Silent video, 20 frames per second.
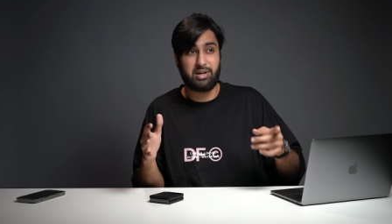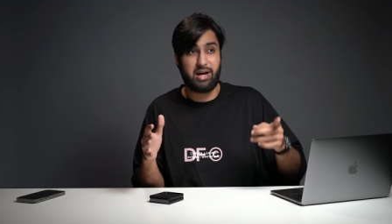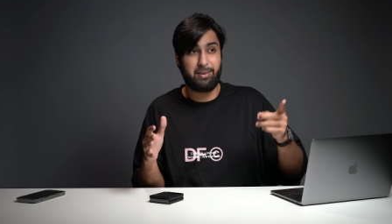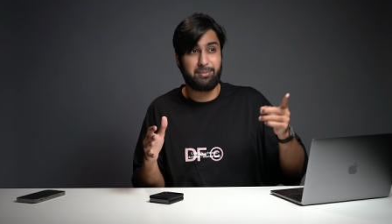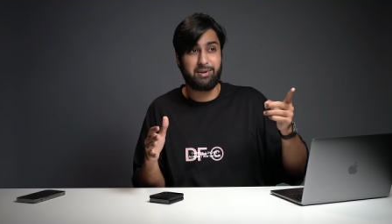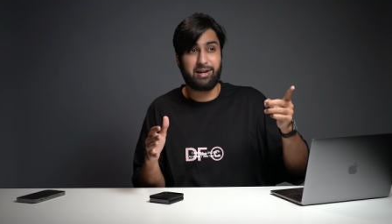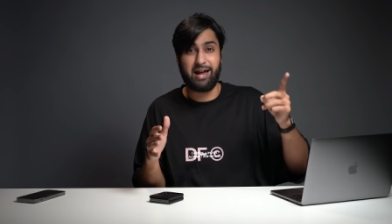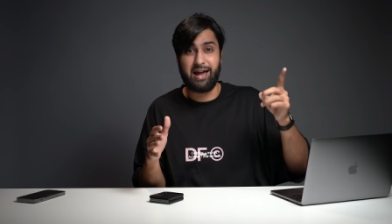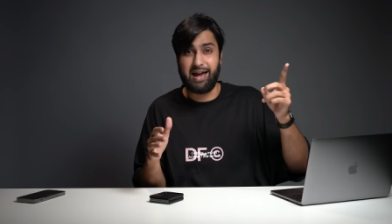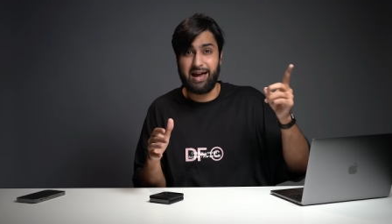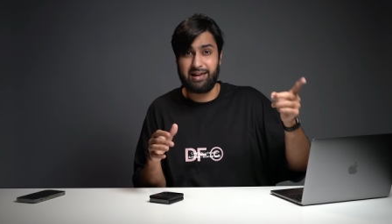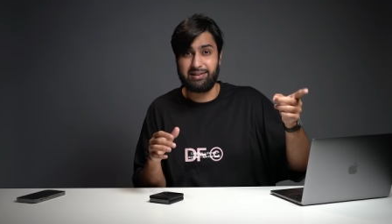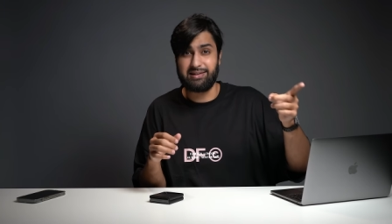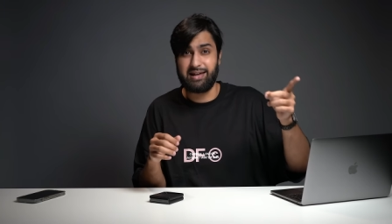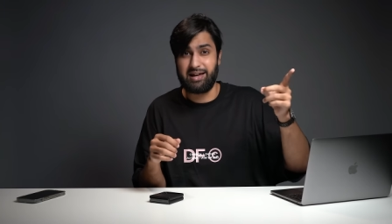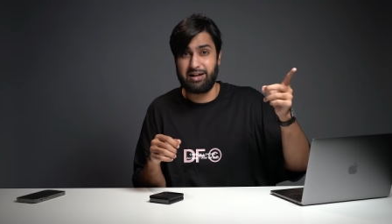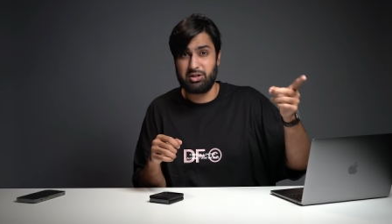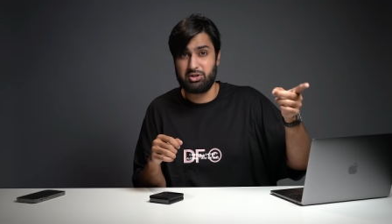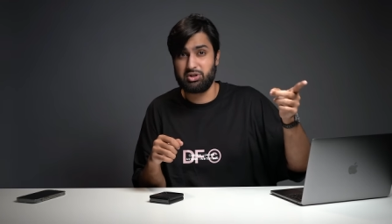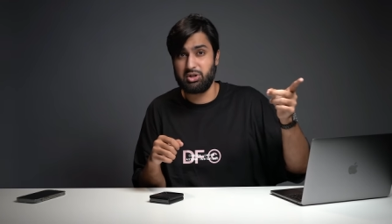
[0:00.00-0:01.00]
I mean, I had
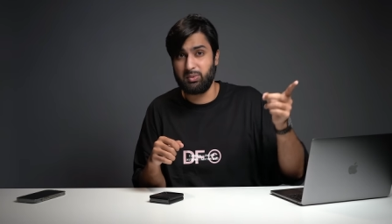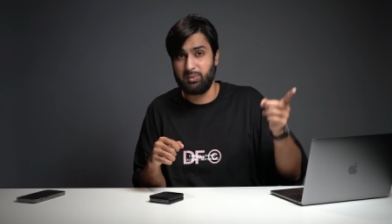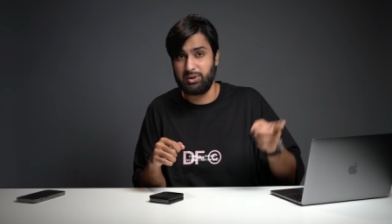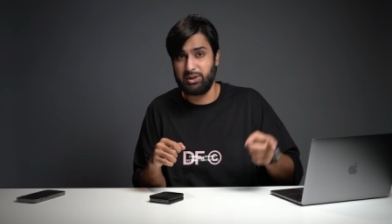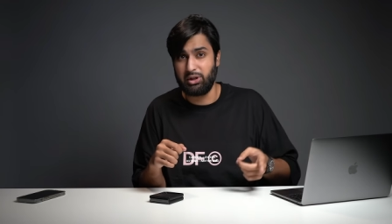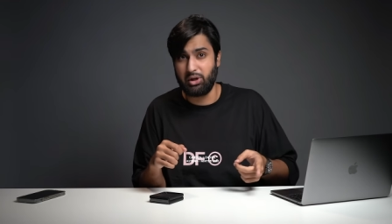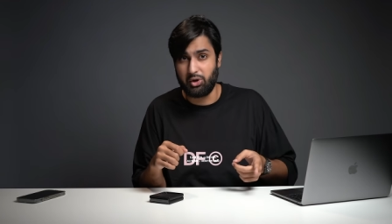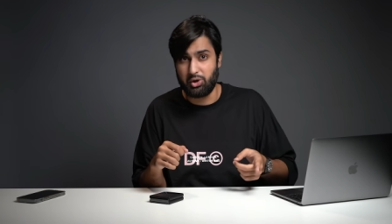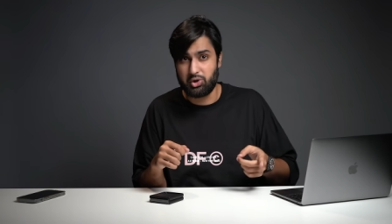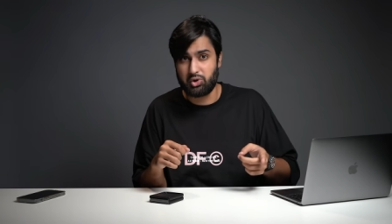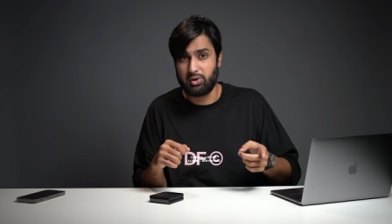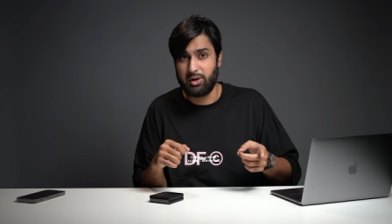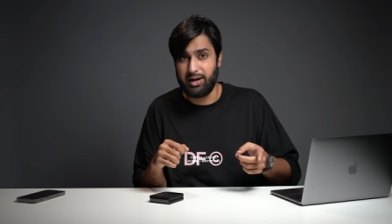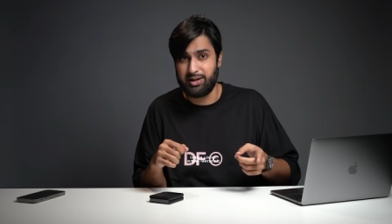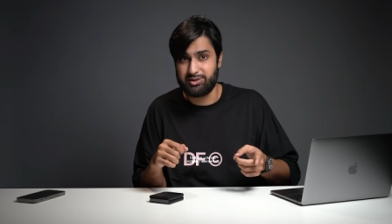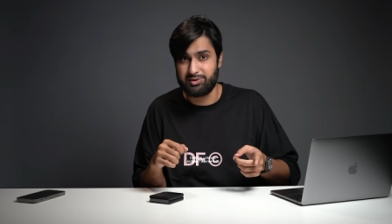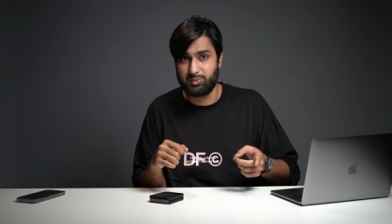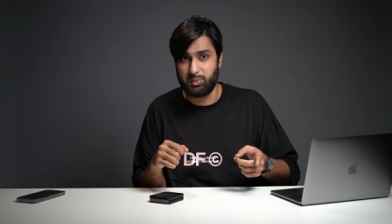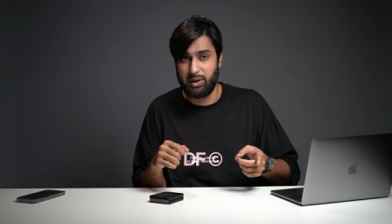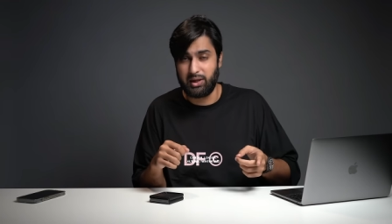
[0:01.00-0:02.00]
that issue with the Ultra
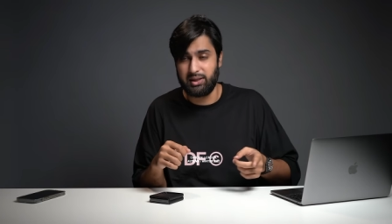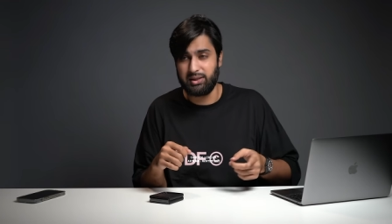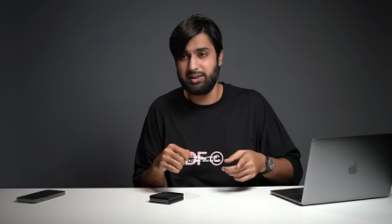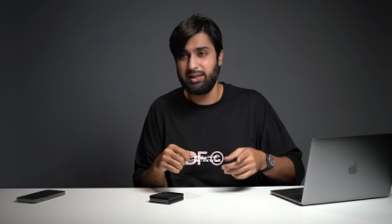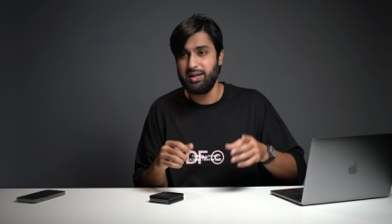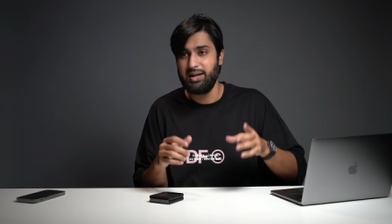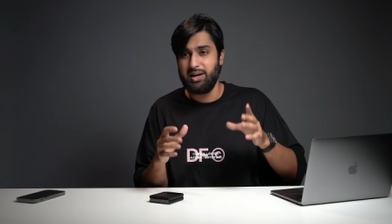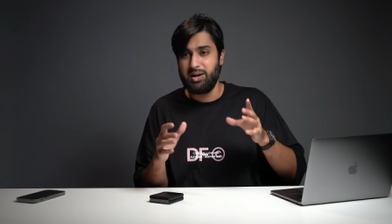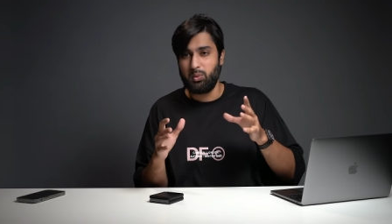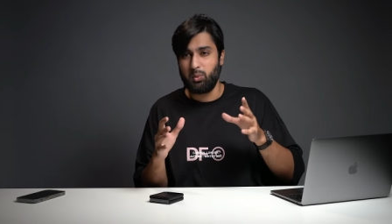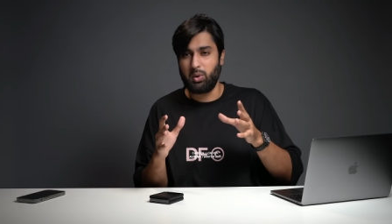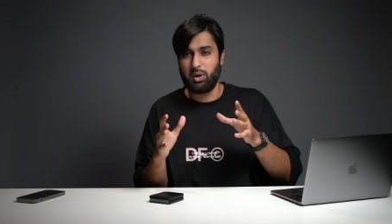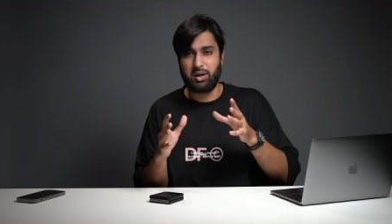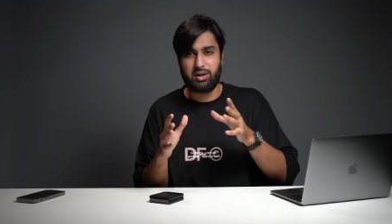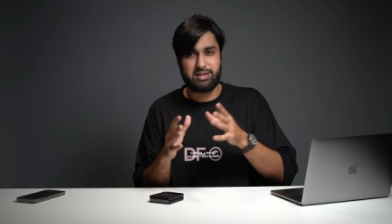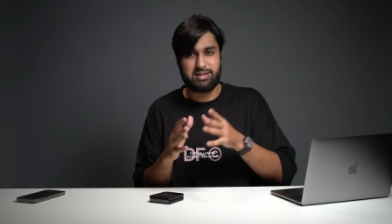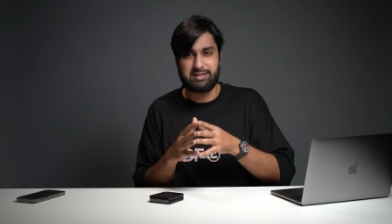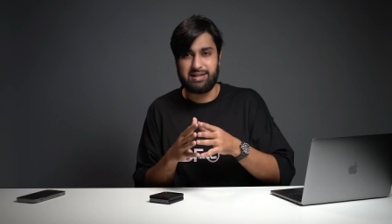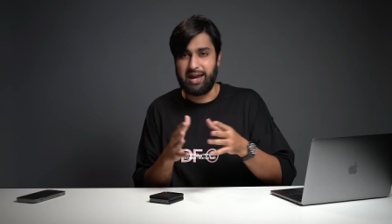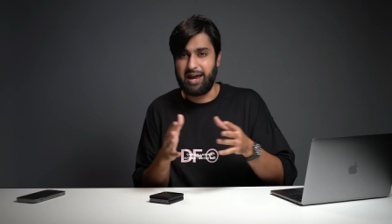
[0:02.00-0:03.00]
as well,
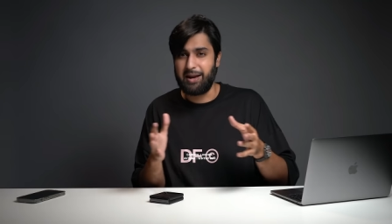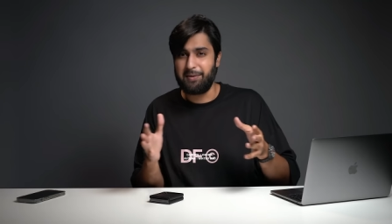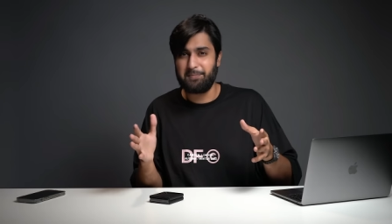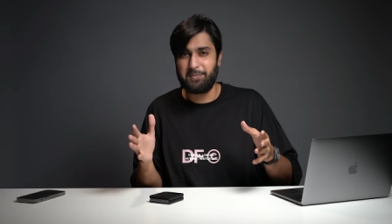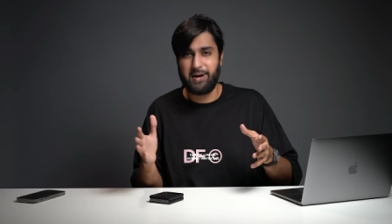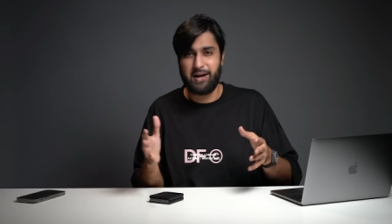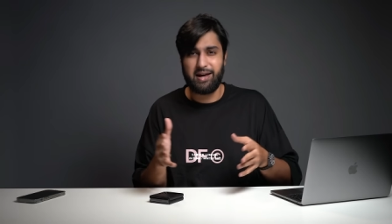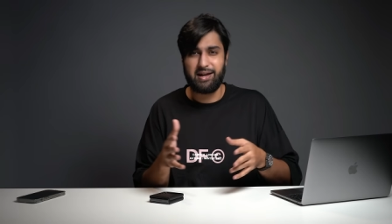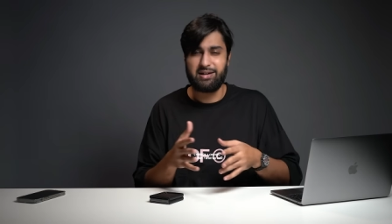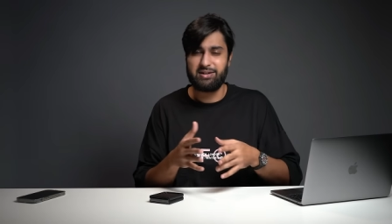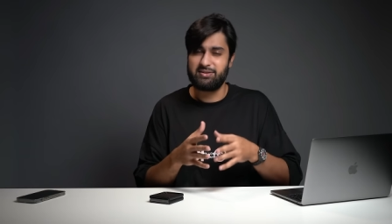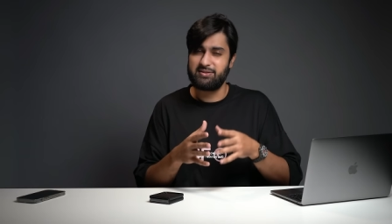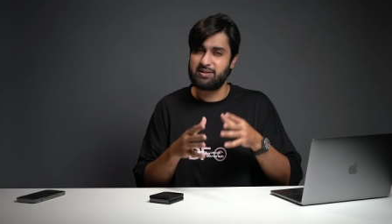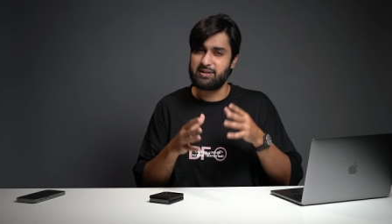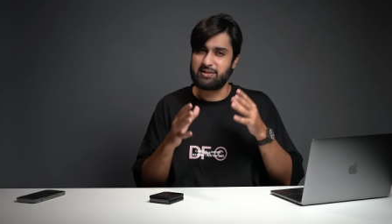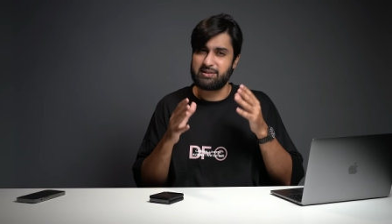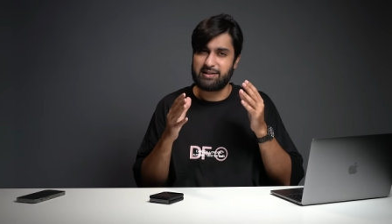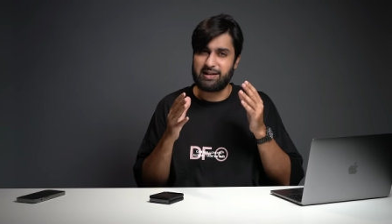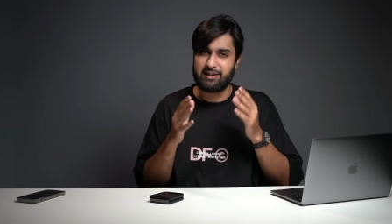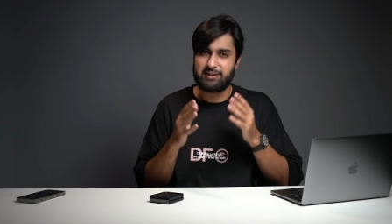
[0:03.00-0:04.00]
where standby is
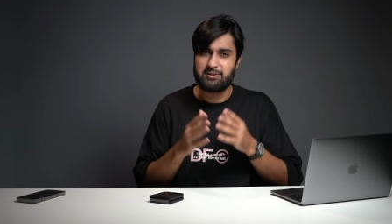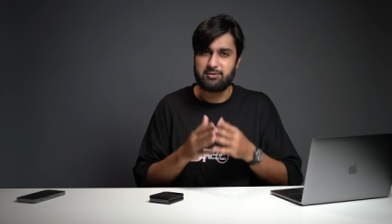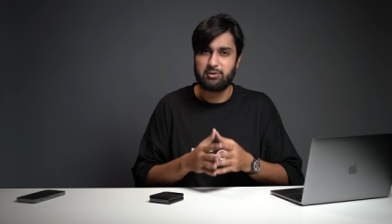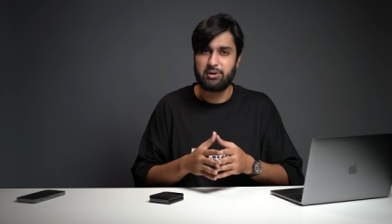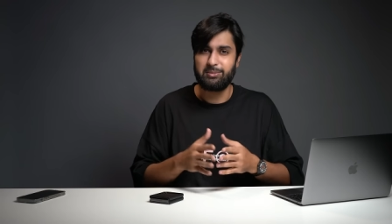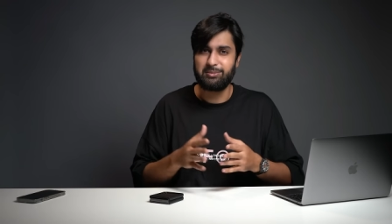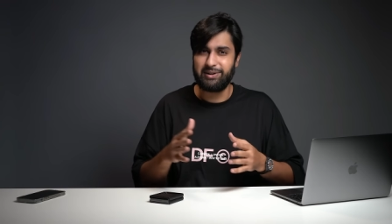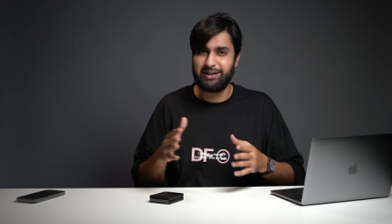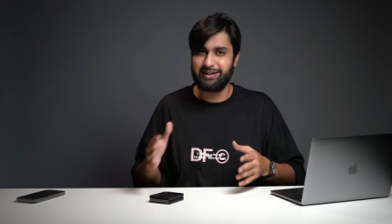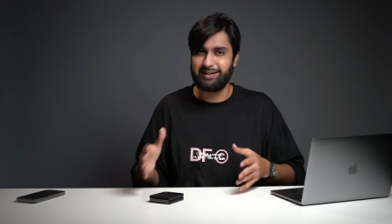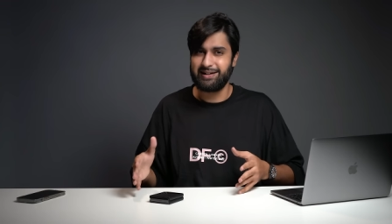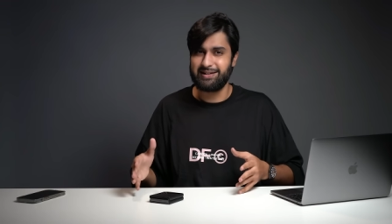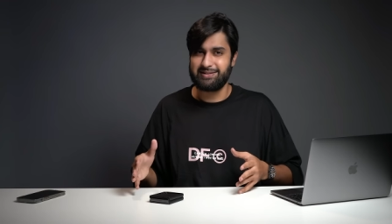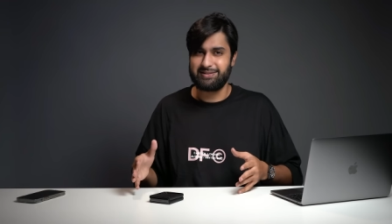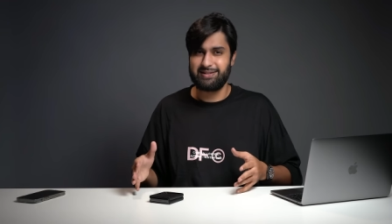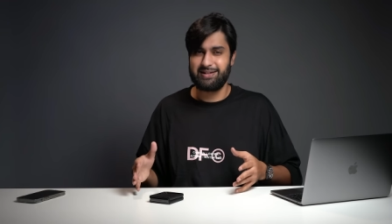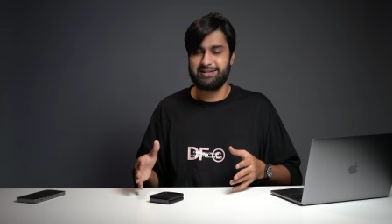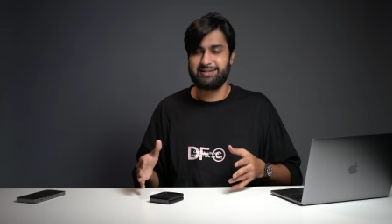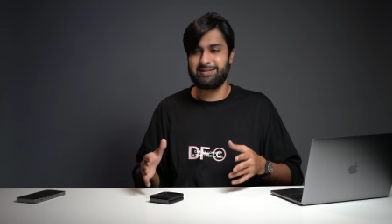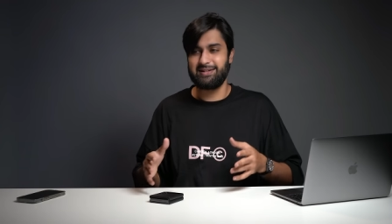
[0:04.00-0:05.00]
just extremely
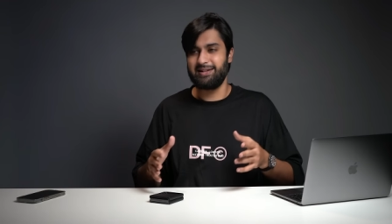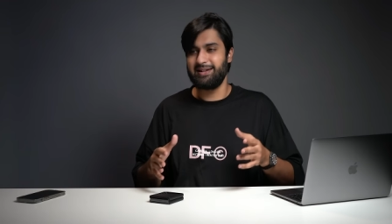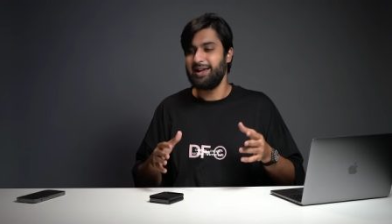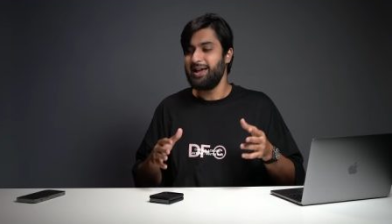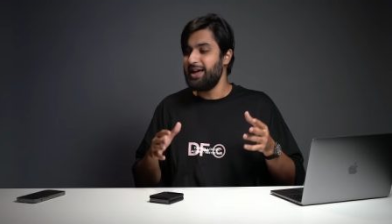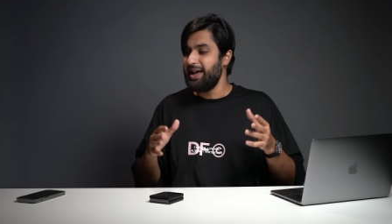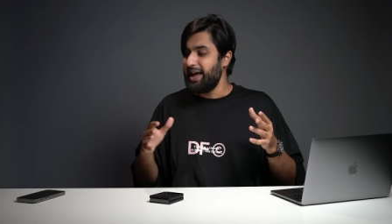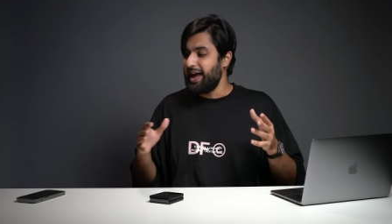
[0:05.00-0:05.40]
inconsistent.